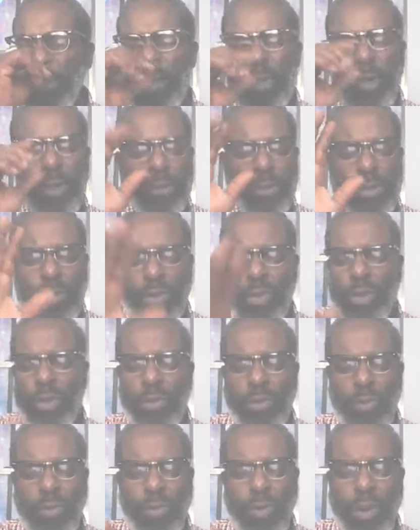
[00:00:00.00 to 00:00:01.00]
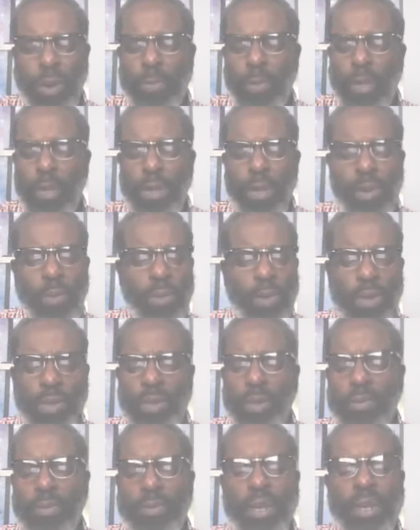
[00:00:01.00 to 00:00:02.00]
know, you know the one where
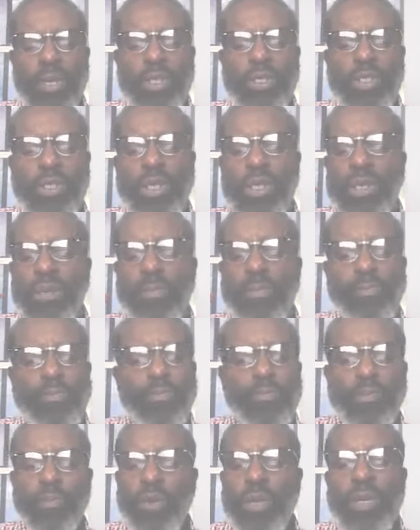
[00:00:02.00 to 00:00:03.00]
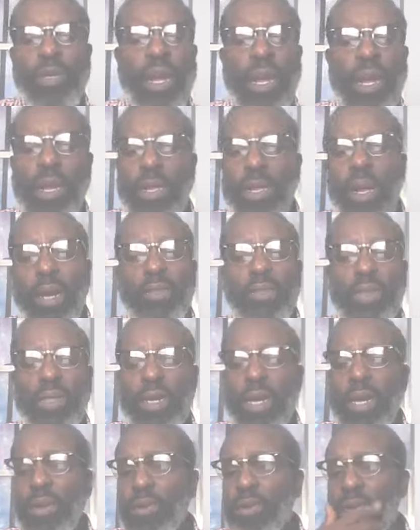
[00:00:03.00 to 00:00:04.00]
the, the, she went in that closet.
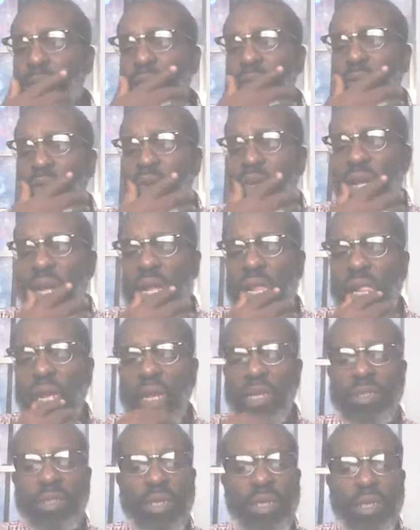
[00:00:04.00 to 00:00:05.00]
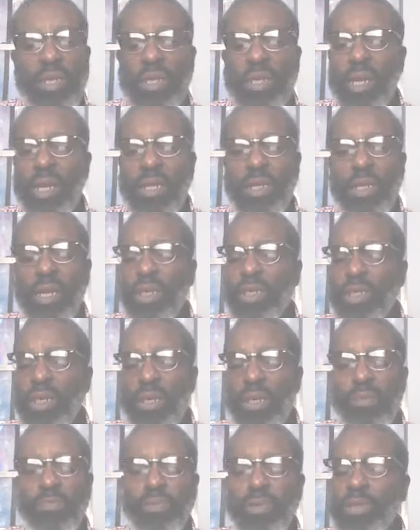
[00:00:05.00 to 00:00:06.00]
That old lady went in that closet, and, and, and
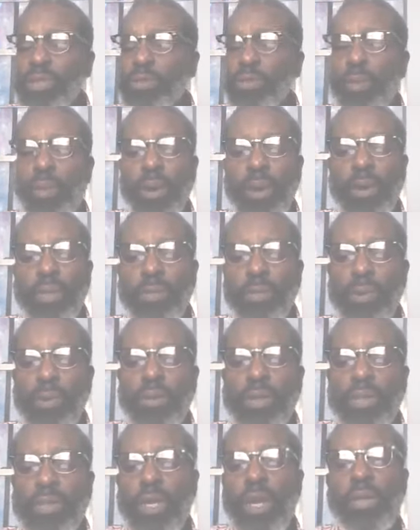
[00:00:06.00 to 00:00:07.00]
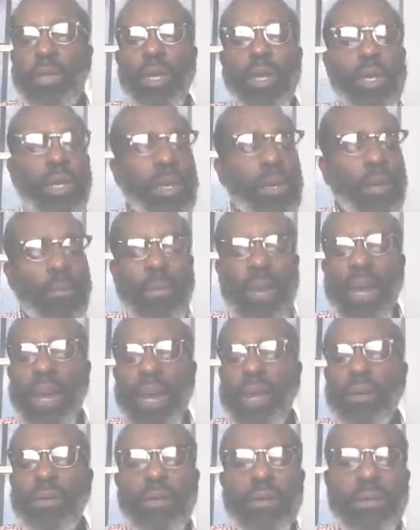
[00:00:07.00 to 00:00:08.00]
she pushed prayer through and talked that
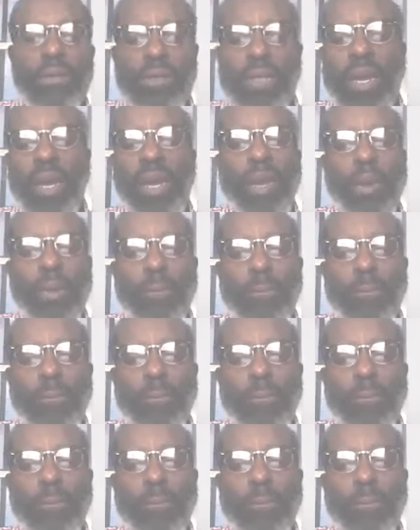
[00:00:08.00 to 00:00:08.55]
man. Yeah,